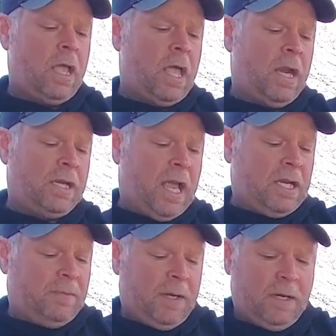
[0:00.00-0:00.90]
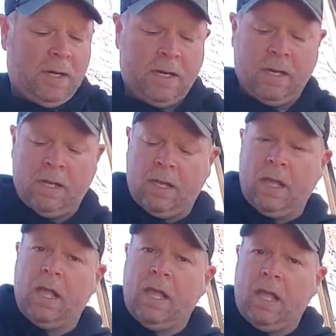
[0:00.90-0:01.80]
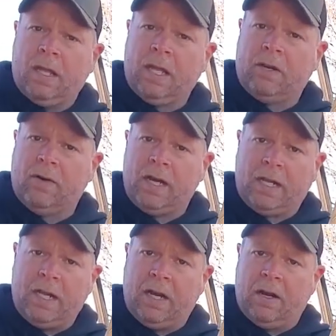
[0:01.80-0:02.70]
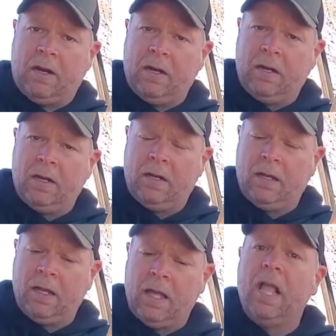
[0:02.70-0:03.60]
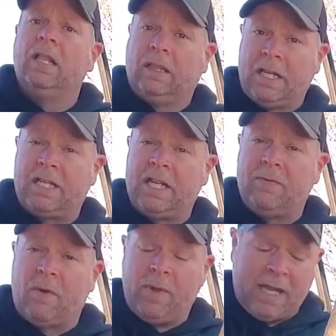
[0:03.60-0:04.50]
an attachment, kick her into gear. Let's see what we